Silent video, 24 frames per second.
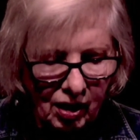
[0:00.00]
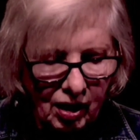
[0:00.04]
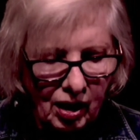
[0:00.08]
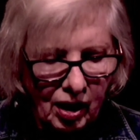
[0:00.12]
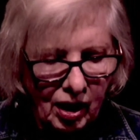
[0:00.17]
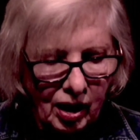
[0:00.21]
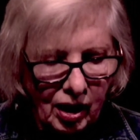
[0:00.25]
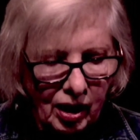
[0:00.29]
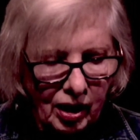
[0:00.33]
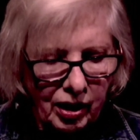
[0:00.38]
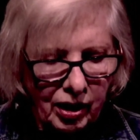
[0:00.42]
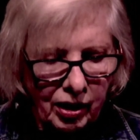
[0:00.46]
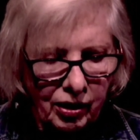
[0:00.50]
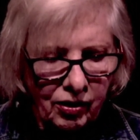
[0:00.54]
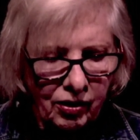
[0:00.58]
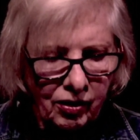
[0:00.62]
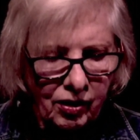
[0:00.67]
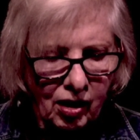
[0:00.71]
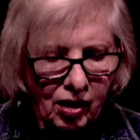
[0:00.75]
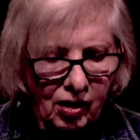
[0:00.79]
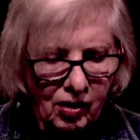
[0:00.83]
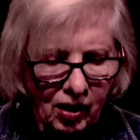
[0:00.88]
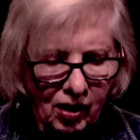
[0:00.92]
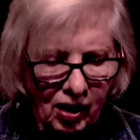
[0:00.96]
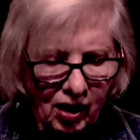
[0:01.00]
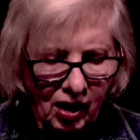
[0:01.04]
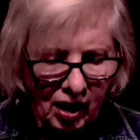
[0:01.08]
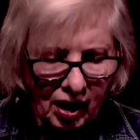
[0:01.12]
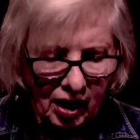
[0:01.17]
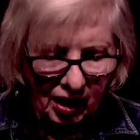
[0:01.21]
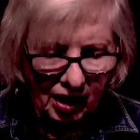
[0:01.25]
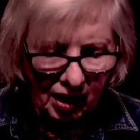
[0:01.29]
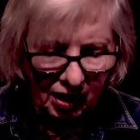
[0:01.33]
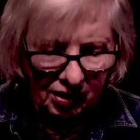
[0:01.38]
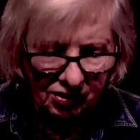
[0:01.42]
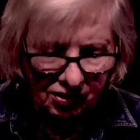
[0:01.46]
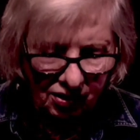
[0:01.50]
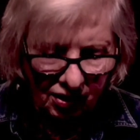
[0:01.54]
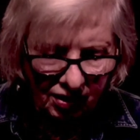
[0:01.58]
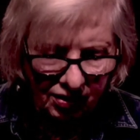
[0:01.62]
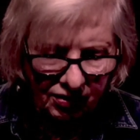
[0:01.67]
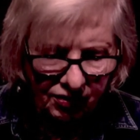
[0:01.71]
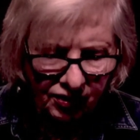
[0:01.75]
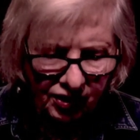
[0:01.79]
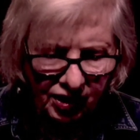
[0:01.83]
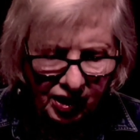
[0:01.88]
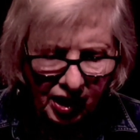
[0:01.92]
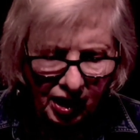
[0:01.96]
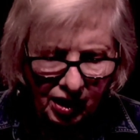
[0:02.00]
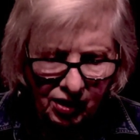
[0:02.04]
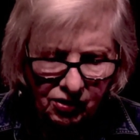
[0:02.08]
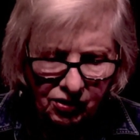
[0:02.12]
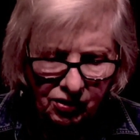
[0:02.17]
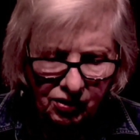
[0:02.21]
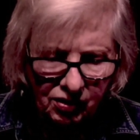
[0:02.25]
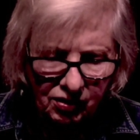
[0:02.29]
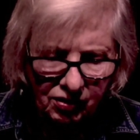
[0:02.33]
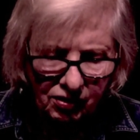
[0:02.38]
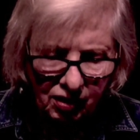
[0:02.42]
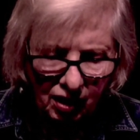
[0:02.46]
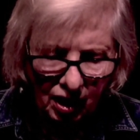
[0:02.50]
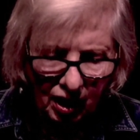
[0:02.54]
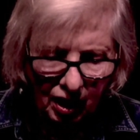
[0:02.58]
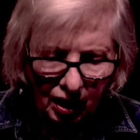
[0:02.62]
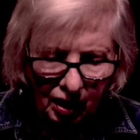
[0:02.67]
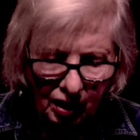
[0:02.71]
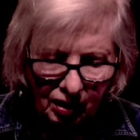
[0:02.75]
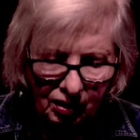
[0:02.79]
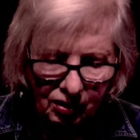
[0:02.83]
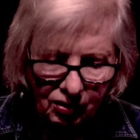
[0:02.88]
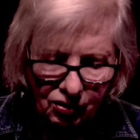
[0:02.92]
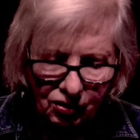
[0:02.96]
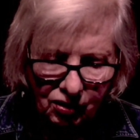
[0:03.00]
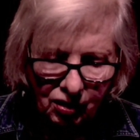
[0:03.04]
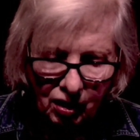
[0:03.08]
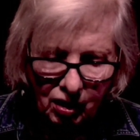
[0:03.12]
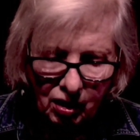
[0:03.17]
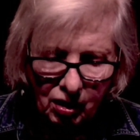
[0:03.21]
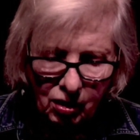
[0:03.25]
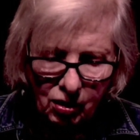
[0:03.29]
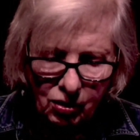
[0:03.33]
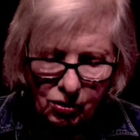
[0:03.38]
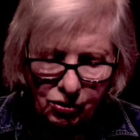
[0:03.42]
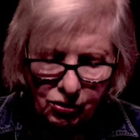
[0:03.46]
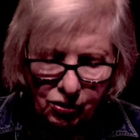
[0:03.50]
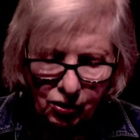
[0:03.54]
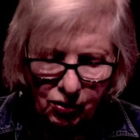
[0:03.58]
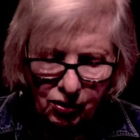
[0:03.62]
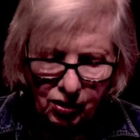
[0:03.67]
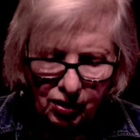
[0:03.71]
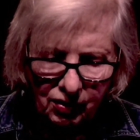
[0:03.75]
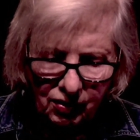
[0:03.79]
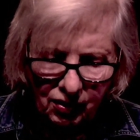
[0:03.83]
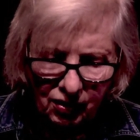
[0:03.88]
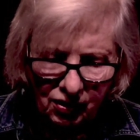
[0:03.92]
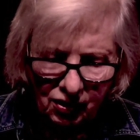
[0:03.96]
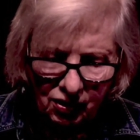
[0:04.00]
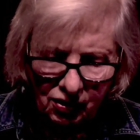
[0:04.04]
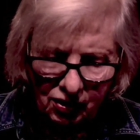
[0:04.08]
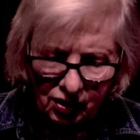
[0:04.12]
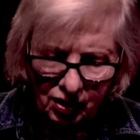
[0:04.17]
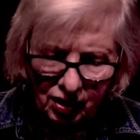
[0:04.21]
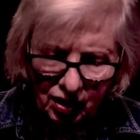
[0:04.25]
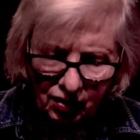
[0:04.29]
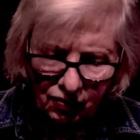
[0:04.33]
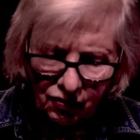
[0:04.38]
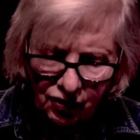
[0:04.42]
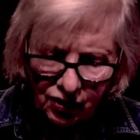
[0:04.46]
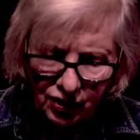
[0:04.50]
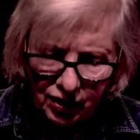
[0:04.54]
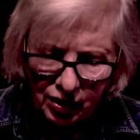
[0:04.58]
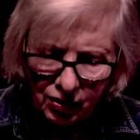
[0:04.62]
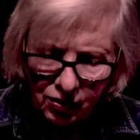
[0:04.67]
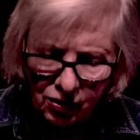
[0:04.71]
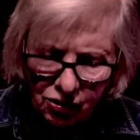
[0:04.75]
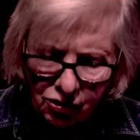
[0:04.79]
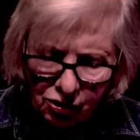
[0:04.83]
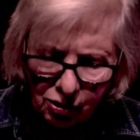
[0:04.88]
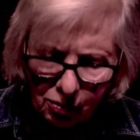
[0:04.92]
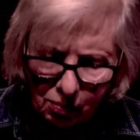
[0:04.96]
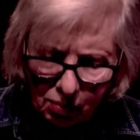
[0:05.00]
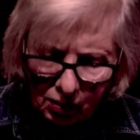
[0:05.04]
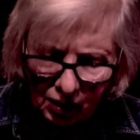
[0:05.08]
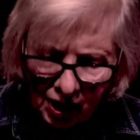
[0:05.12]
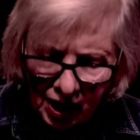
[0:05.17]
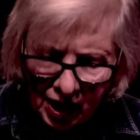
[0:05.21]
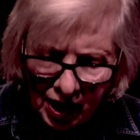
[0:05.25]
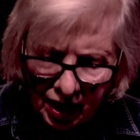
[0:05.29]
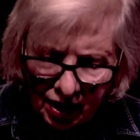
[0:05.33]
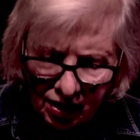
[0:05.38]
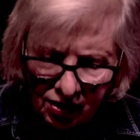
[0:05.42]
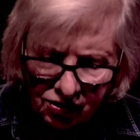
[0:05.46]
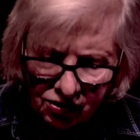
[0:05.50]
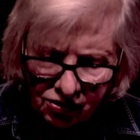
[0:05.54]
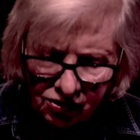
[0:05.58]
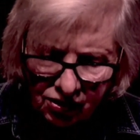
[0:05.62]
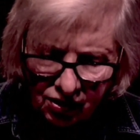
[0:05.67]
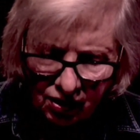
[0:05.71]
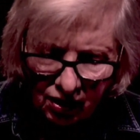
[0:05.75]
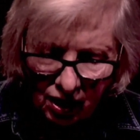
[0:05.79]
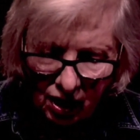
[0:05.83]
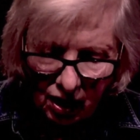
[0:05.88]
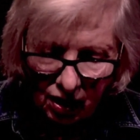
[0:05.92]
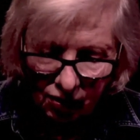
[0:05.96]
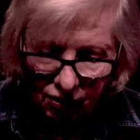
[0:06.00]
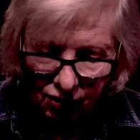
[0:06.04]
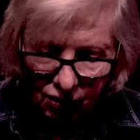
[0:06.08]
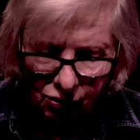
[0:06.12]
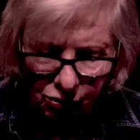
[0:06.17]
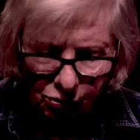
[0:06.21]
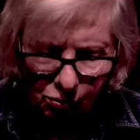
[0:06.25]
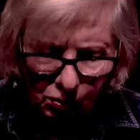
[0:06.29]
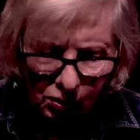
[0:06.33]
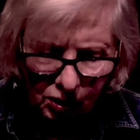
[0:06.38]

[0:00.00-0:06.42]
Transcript: "Here are our identification tags, so that if there is a blast, this will